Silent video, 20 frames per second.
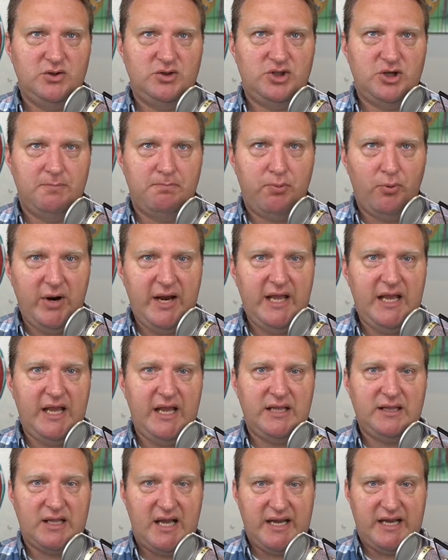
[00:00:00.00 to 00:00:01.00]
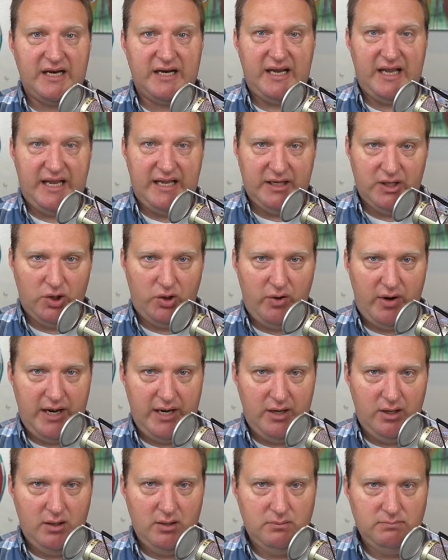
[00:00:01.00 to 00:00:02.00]
to bring in like an
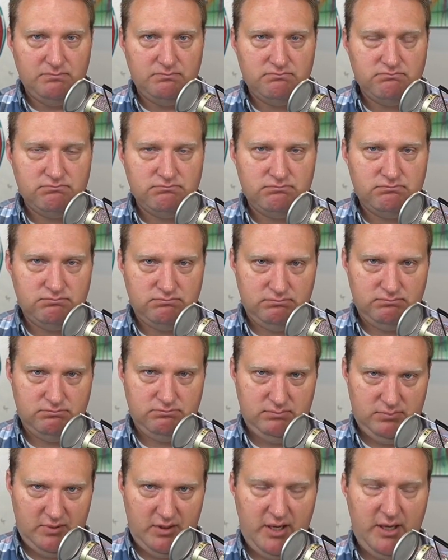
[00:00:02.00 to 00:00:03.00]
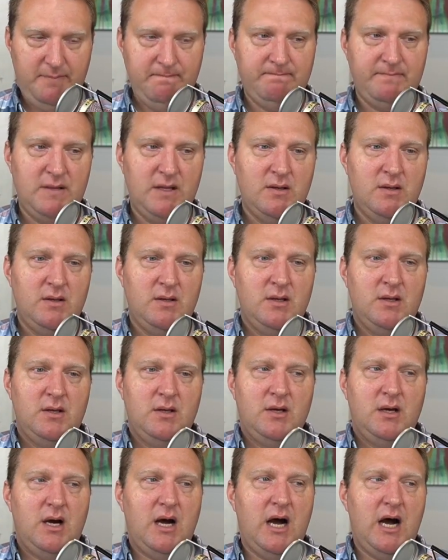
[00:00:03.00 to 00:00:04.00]
integrator, okay,
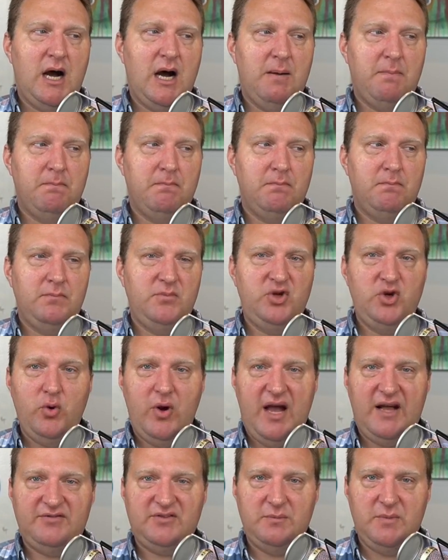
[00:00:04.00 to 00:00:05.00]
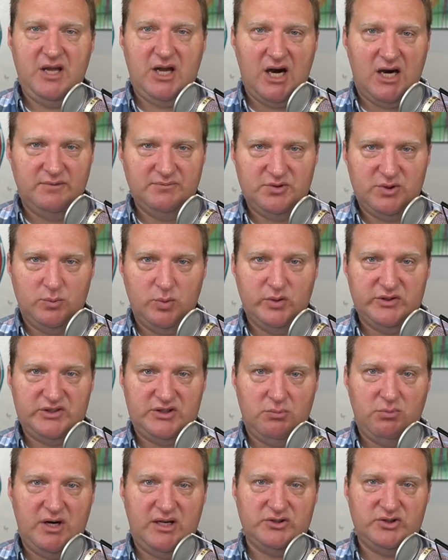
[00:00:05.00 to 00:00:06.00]
um, you have to be comfortable with
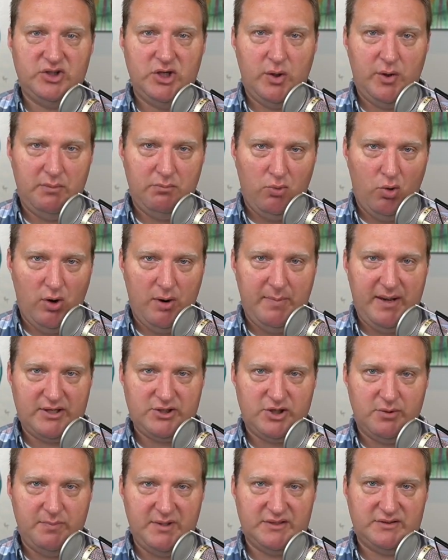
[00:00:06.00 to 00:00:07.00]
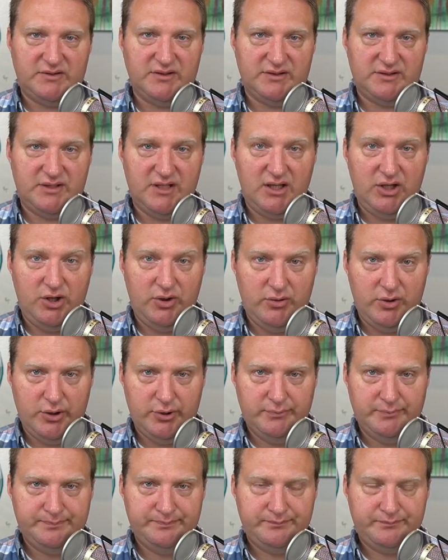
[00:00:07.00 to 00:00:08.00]
someone else knowing more about your business than you
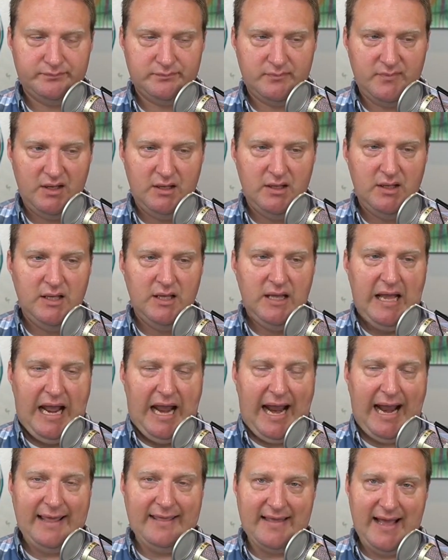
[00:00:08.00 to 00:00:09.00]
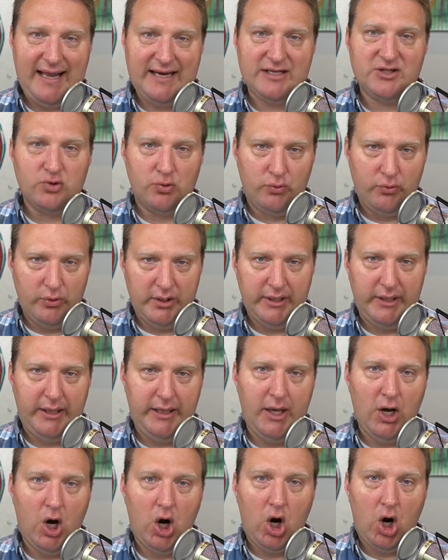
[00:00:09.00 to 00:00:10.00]
do and that is
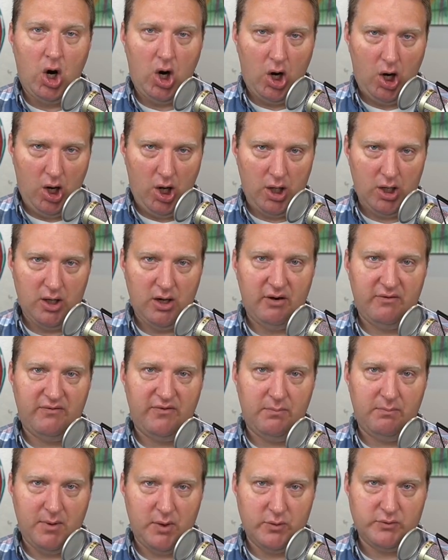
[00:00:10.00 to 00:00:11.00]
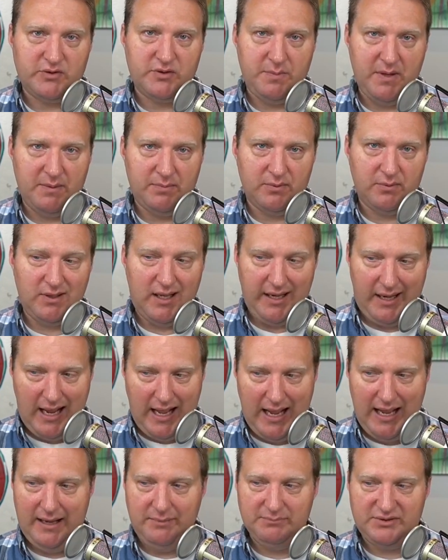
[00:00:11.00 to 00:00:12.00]
really hard for most people. Like
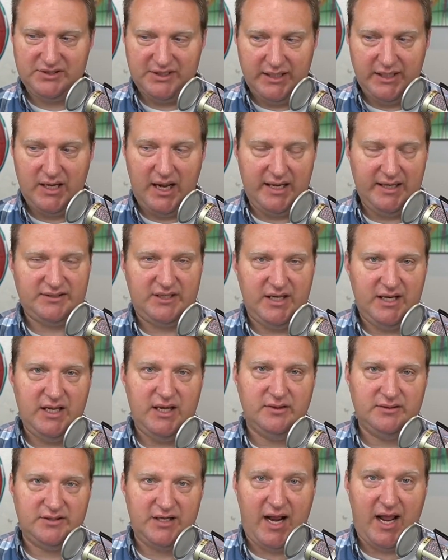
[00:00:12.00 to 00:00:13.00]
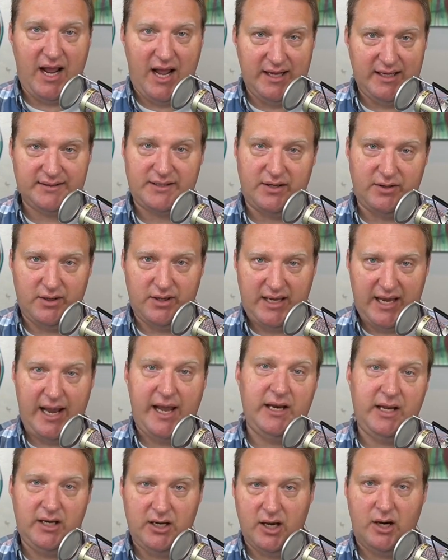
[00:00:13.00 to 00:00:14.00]
I'm sitting sitting here today, I can tell you
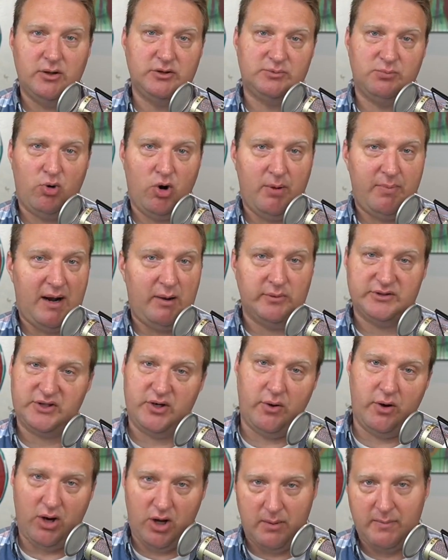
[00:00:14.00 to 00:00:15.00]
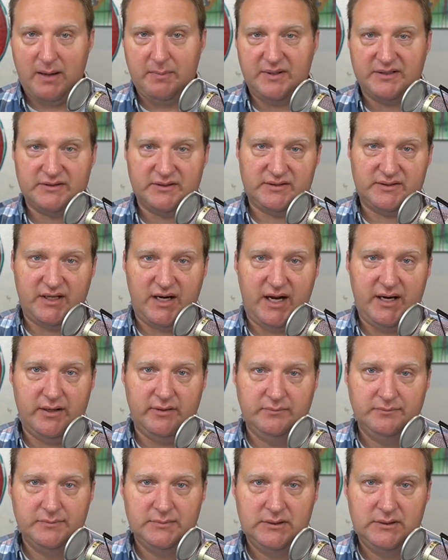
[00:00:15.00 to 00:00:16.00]
Katie knows more about what's going on in my business than I do.